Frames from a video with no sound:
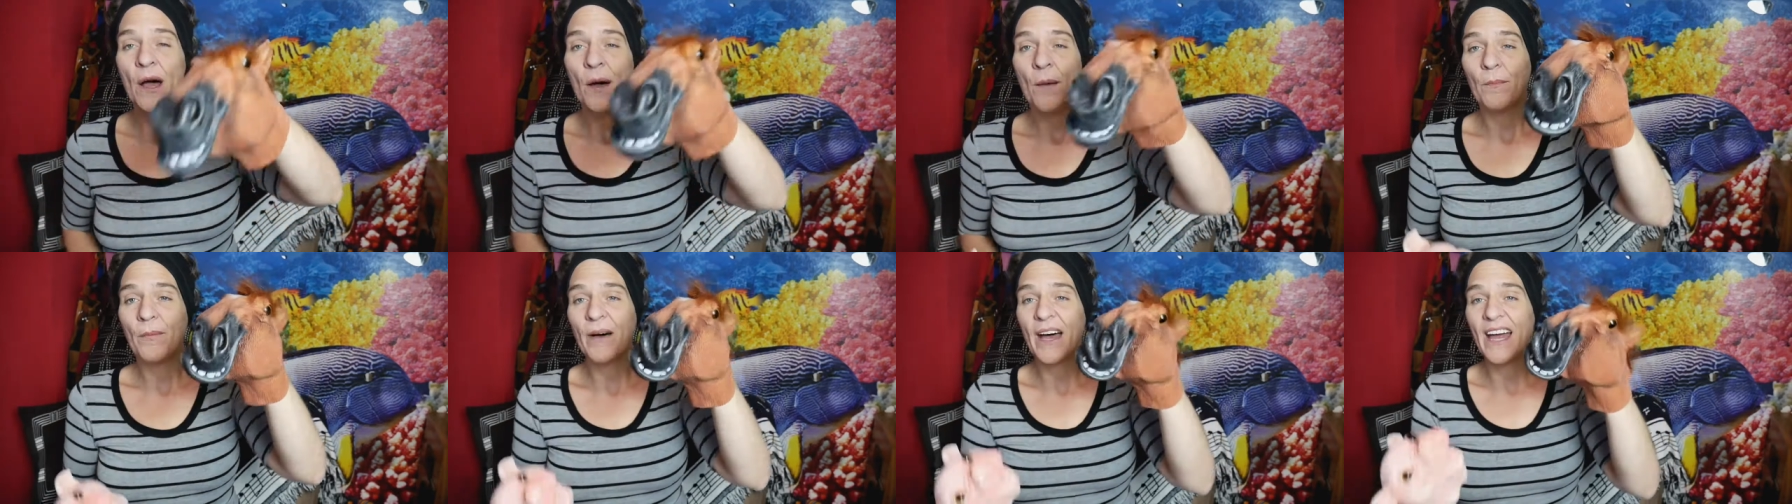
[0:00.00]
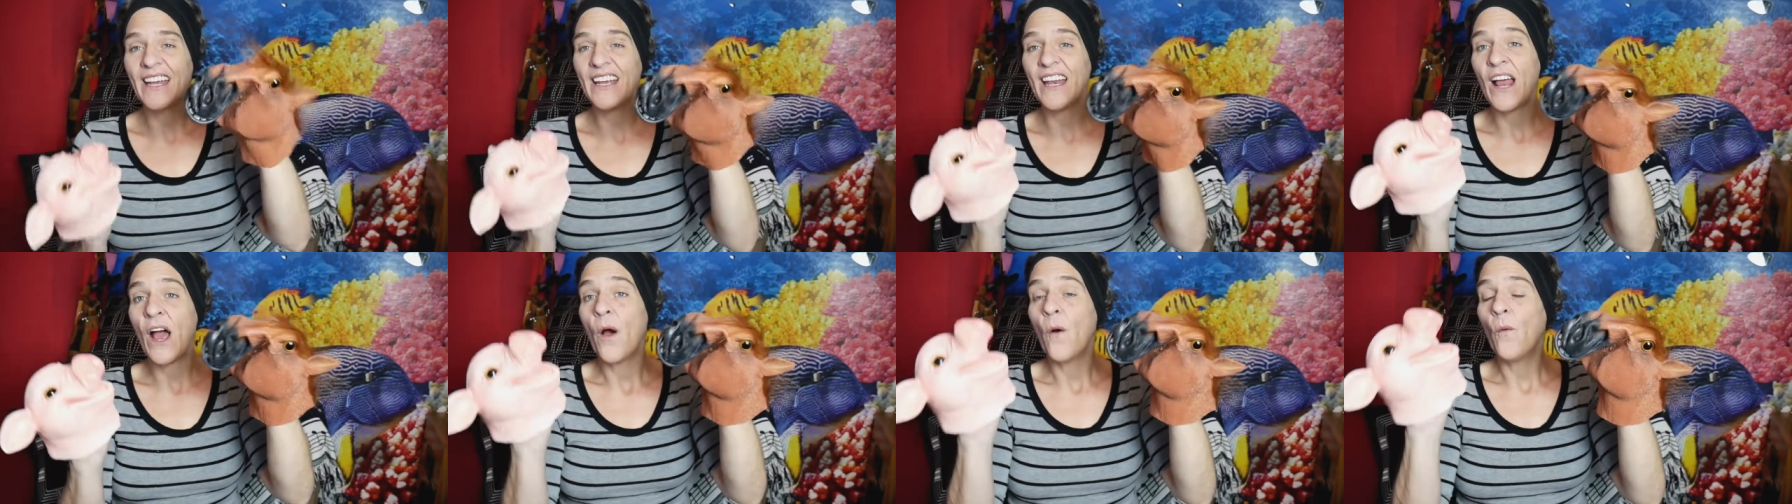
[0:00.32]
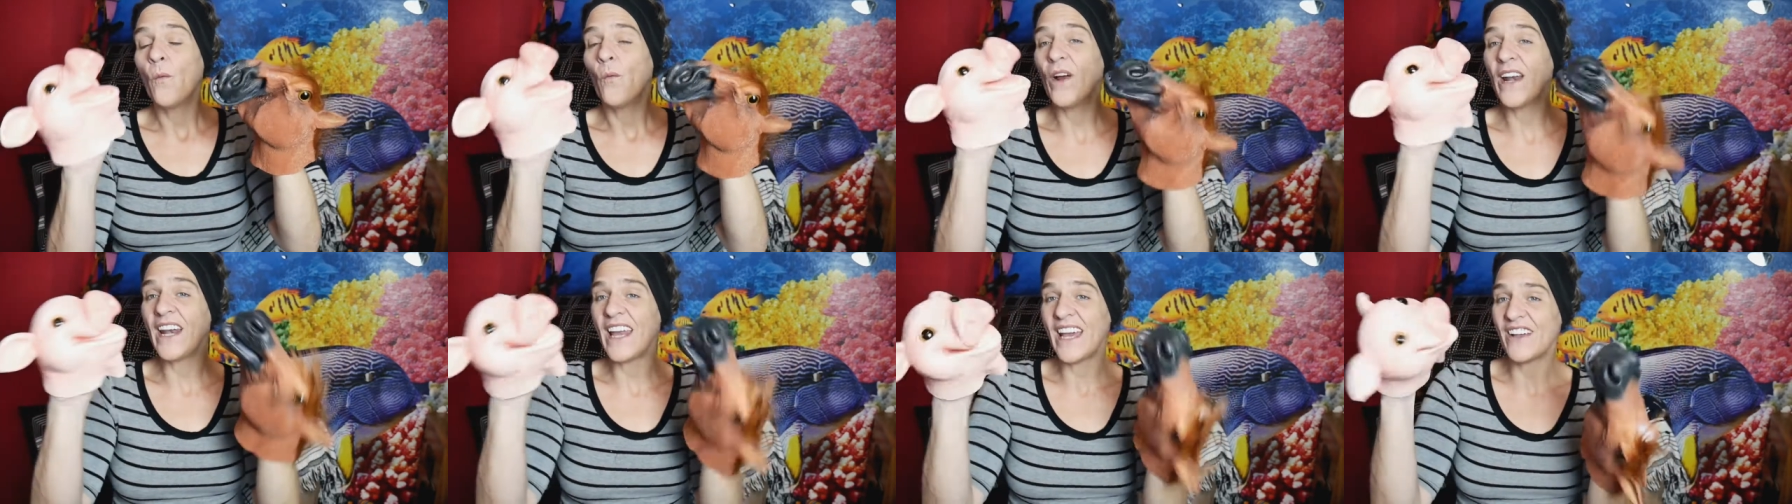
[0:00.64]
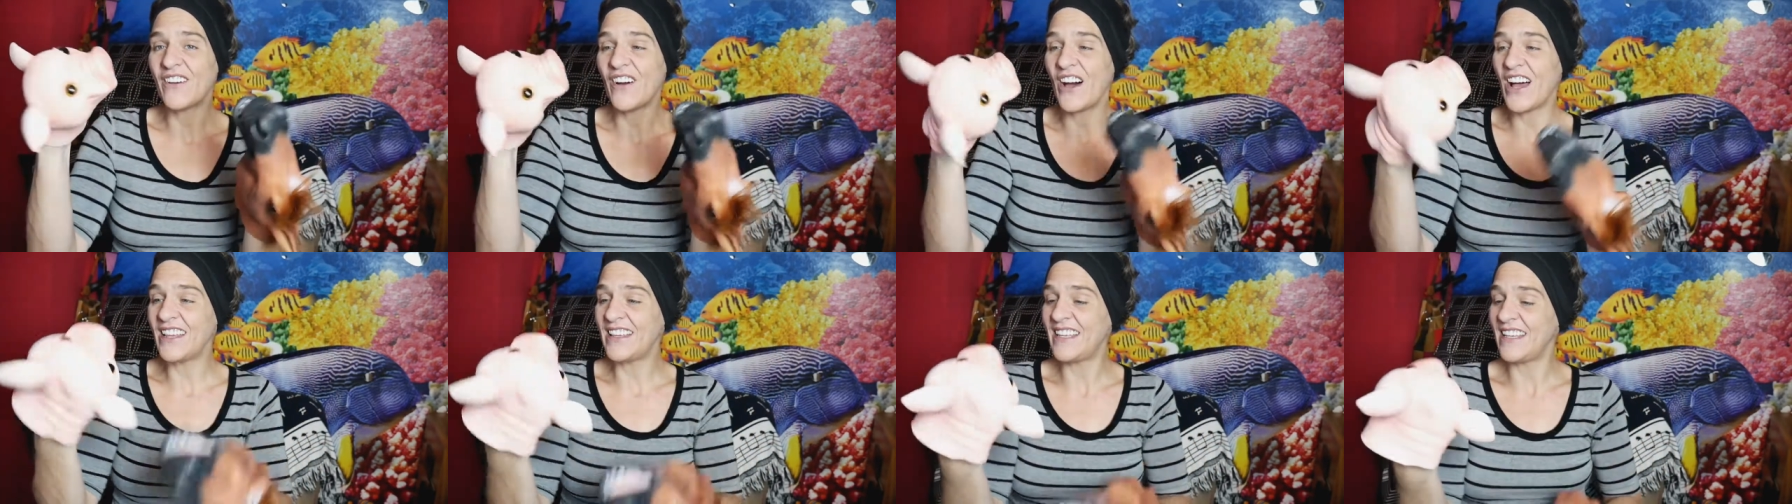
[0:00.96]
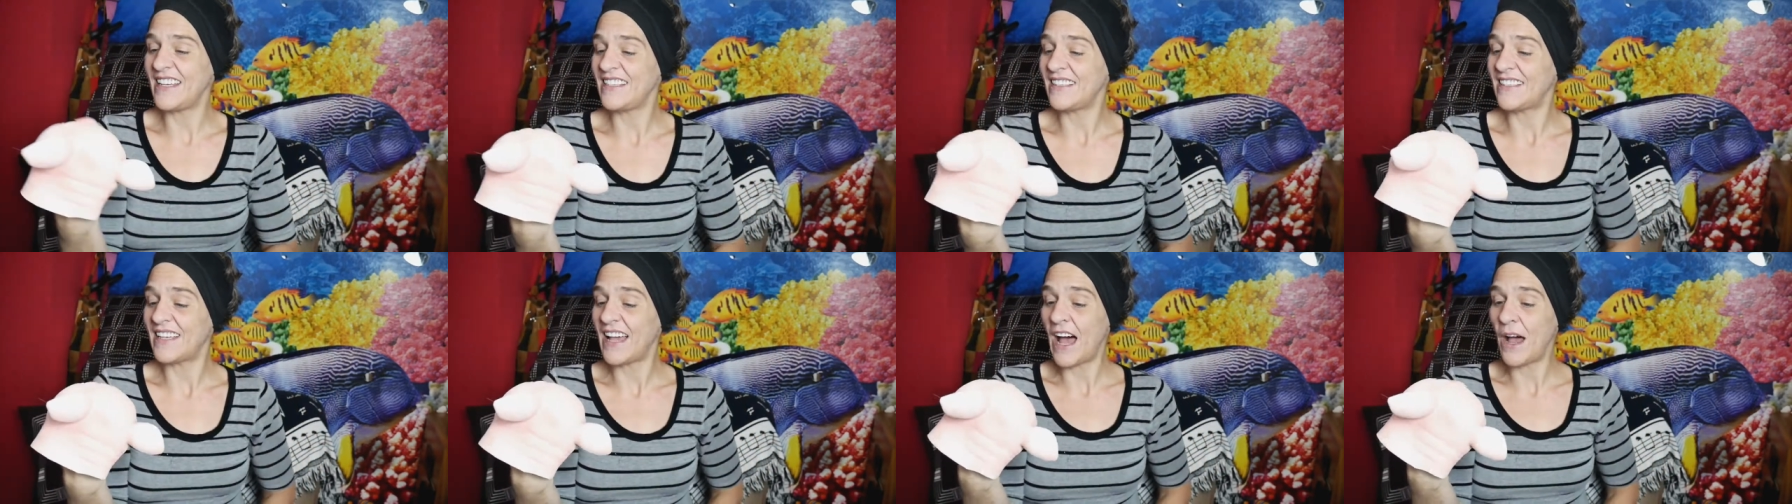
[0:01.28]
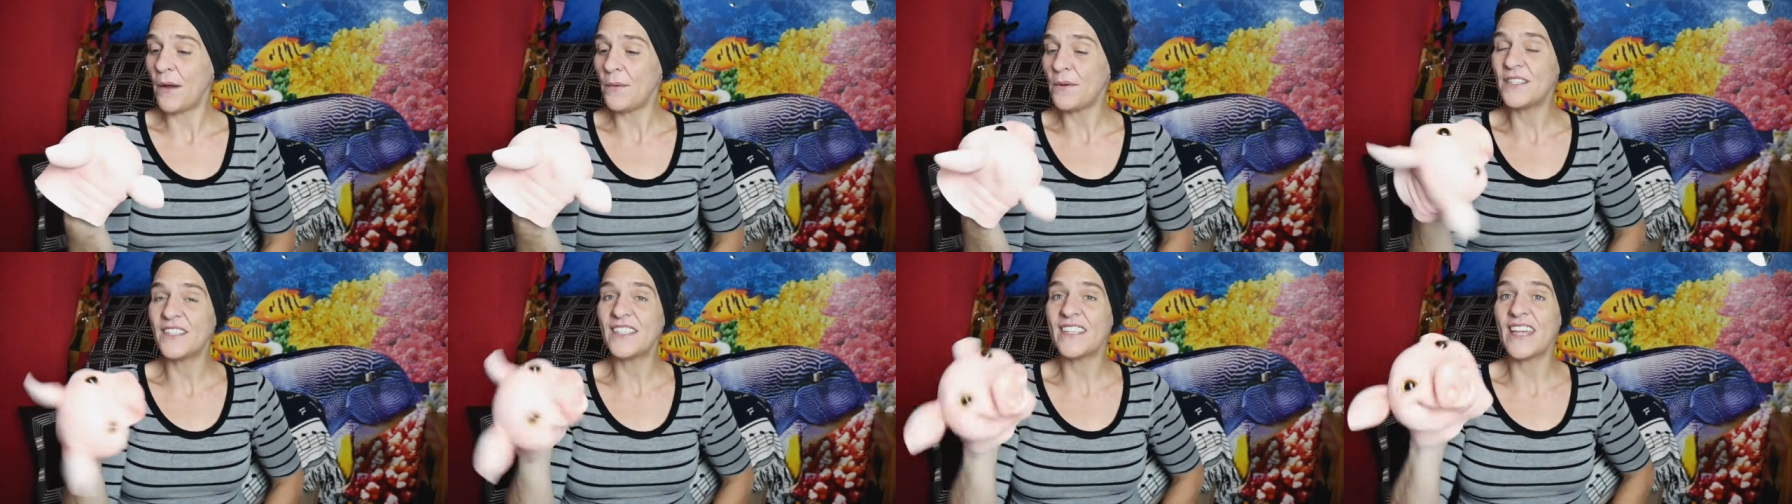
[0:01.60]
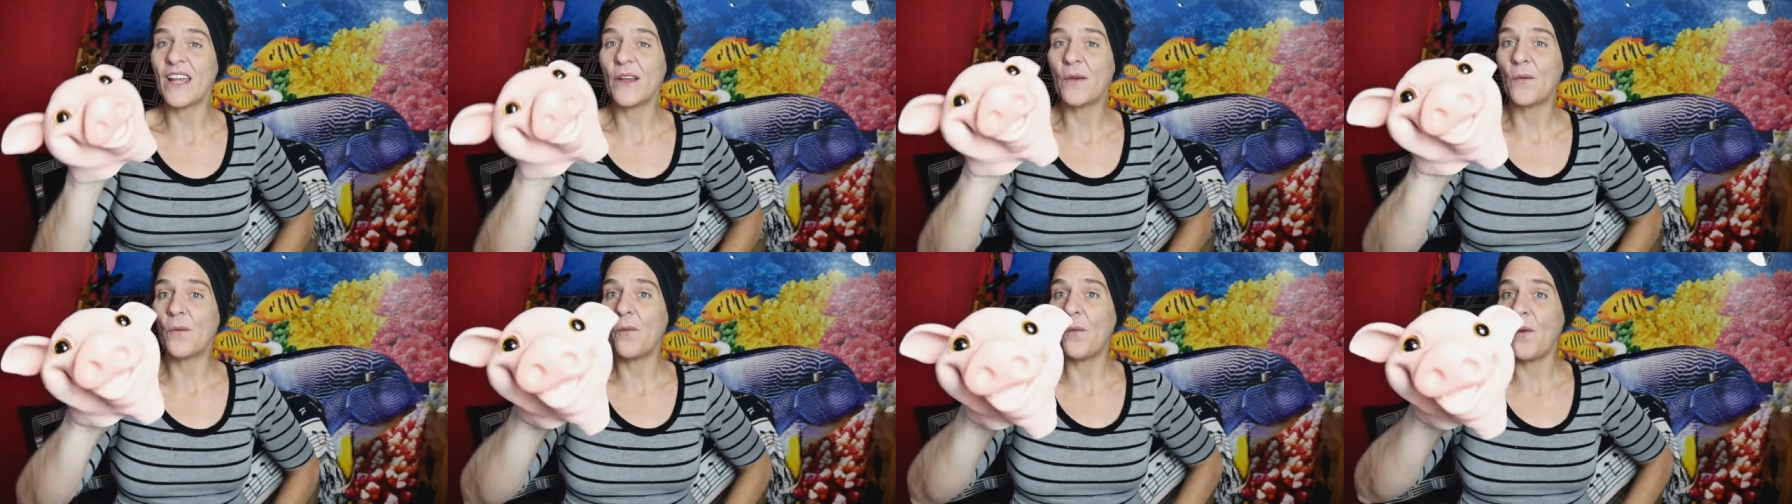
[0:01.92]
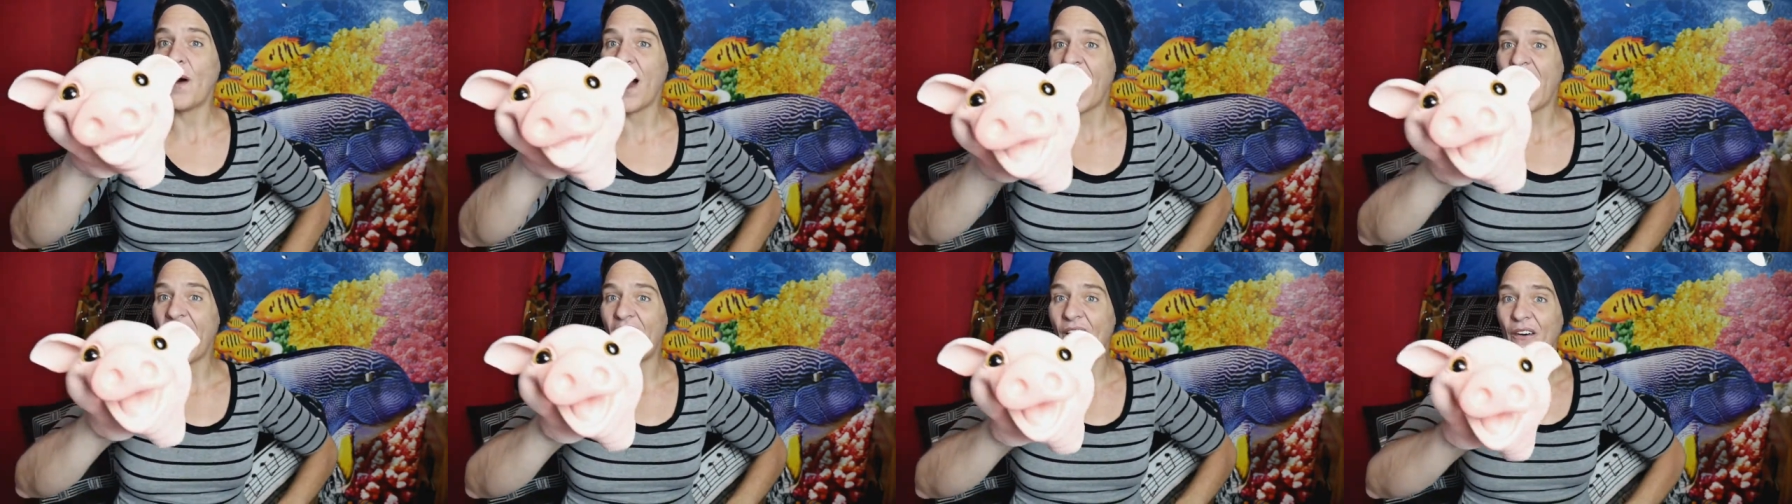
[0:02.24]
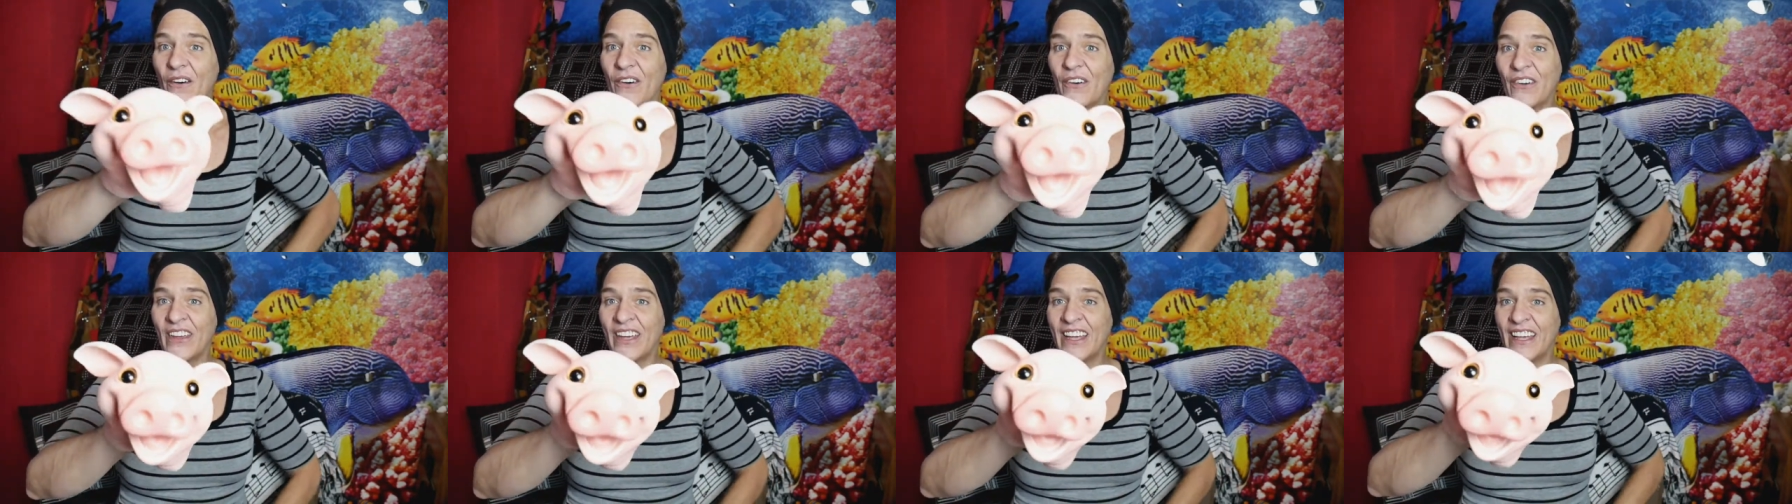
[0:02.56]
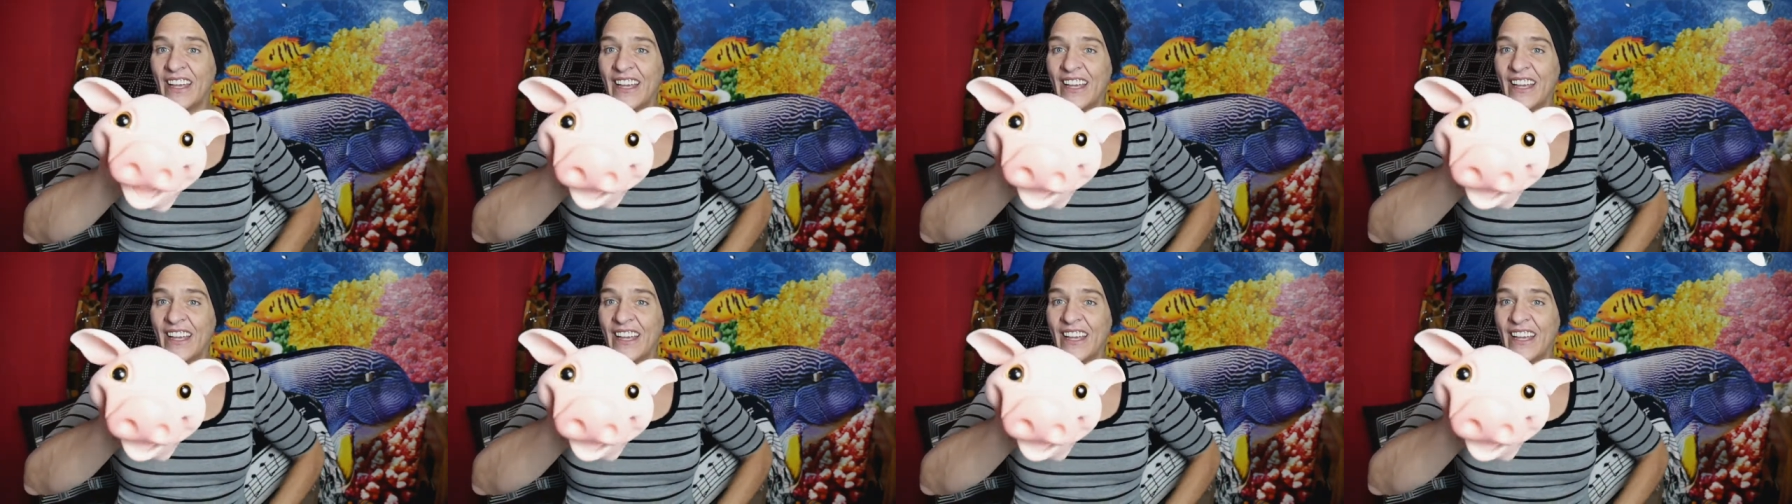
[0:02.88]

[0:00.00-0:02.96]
But when I got these, I was like, wow,